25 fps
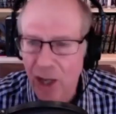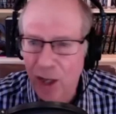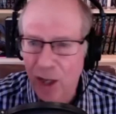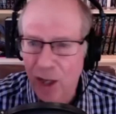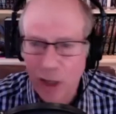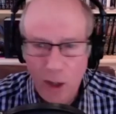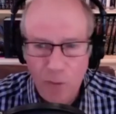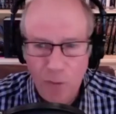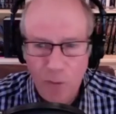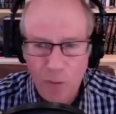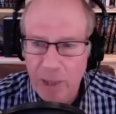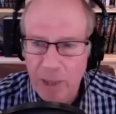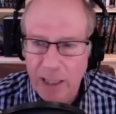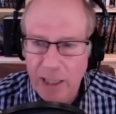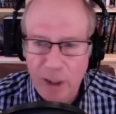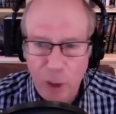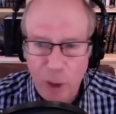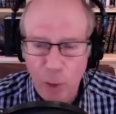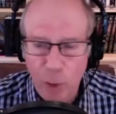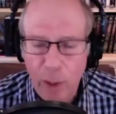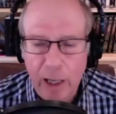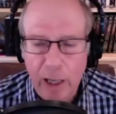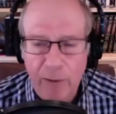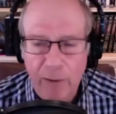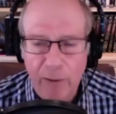You've been
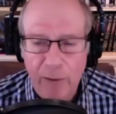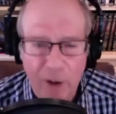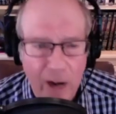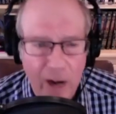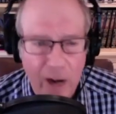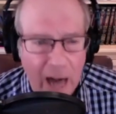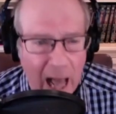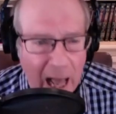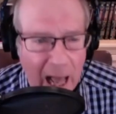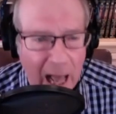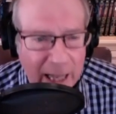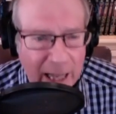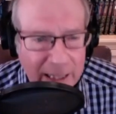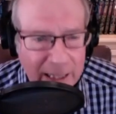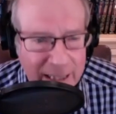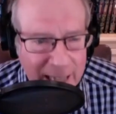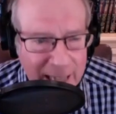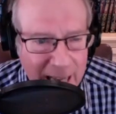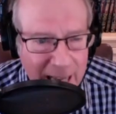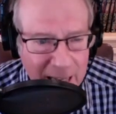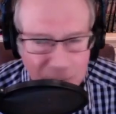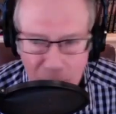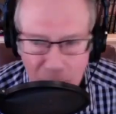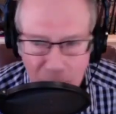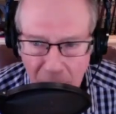doing it for nine,
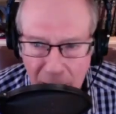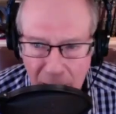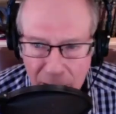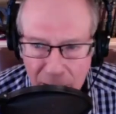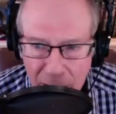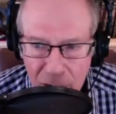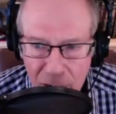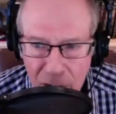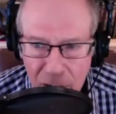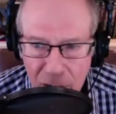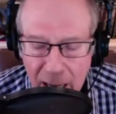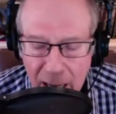ten months,